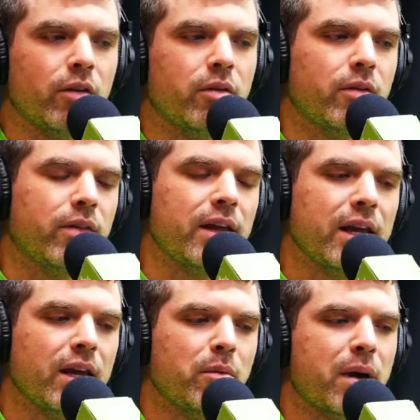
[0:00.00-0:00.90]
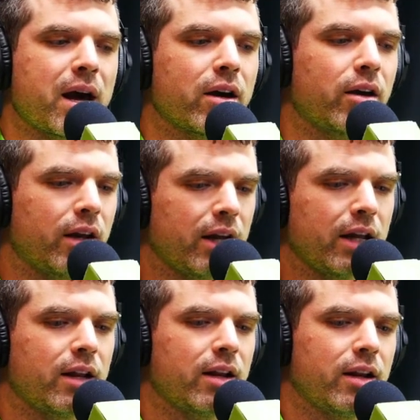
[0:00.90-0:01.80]
thinking back on it,
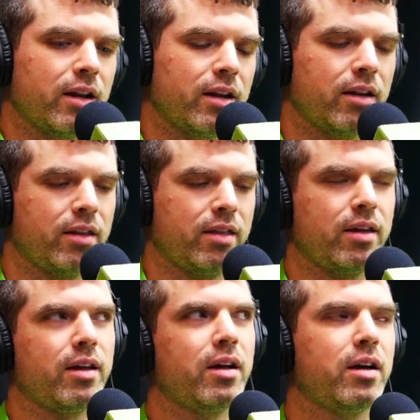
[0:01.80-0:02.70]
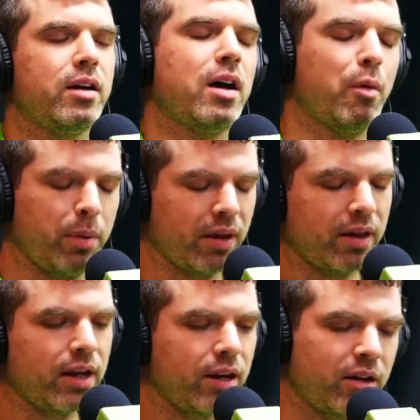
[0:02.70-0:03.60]
the
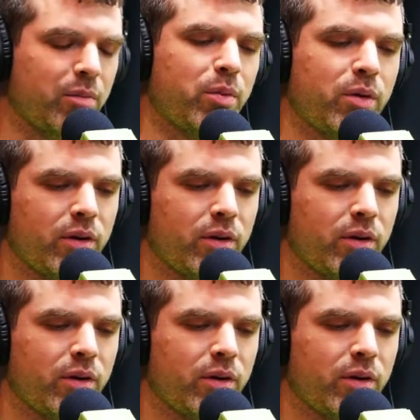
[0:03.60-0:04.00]
ability because